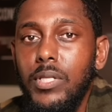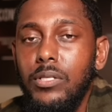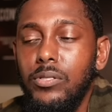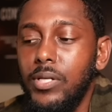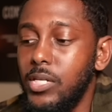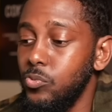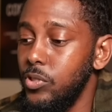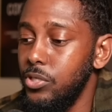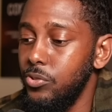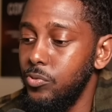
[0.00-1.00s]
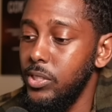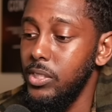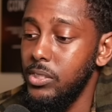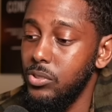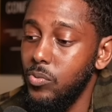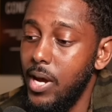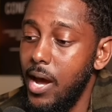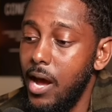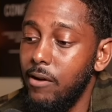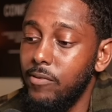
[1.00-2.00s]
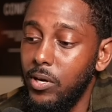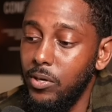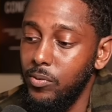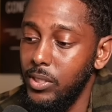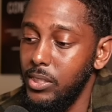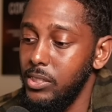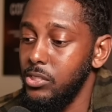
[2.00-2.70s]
You know, that's one of the reasons why I've always